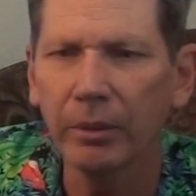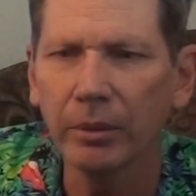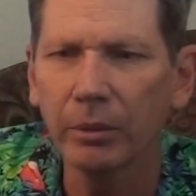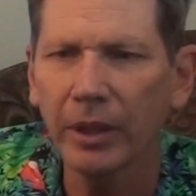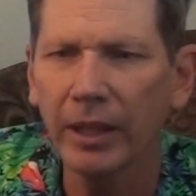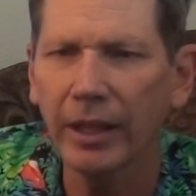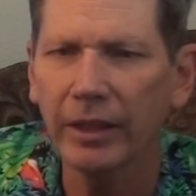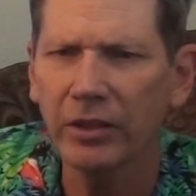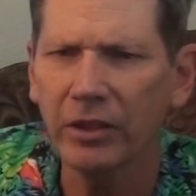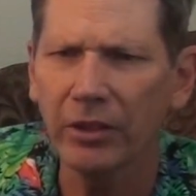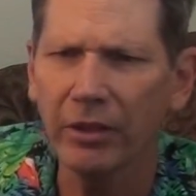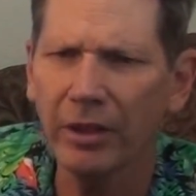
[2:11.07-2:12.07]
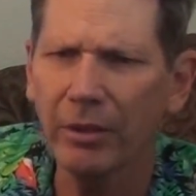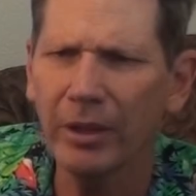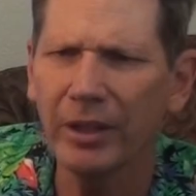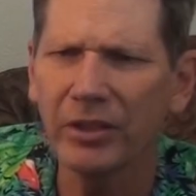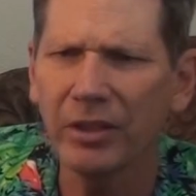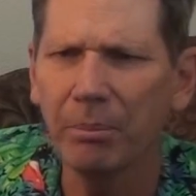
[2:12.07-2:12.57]
what I like to say,
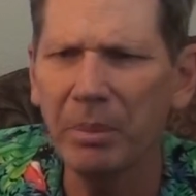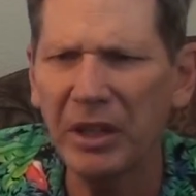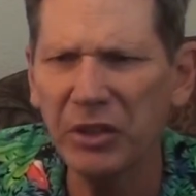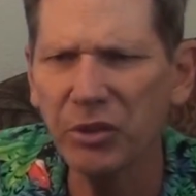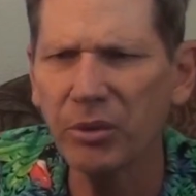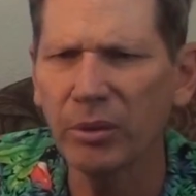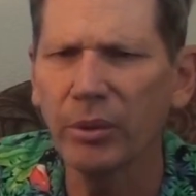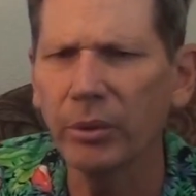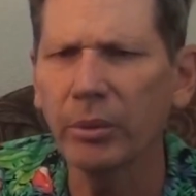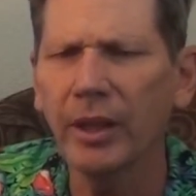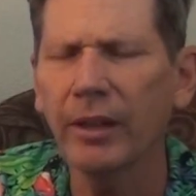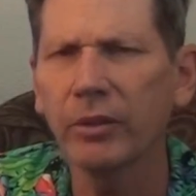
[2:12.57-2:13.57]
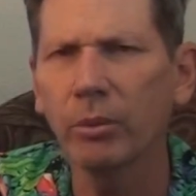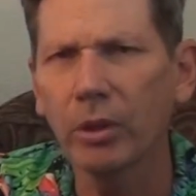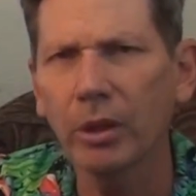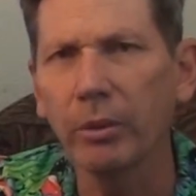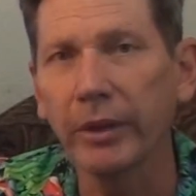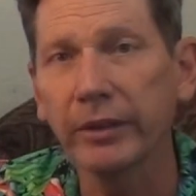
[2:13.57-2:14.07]
theory is the best truth we have to
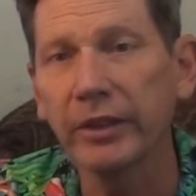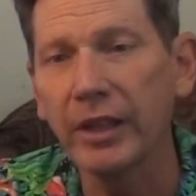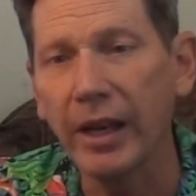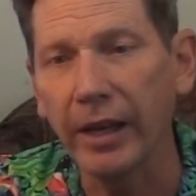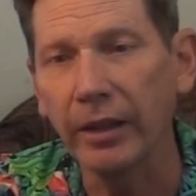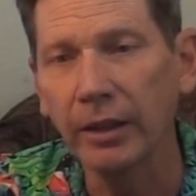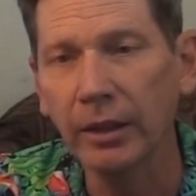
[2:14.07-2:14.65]
work with today.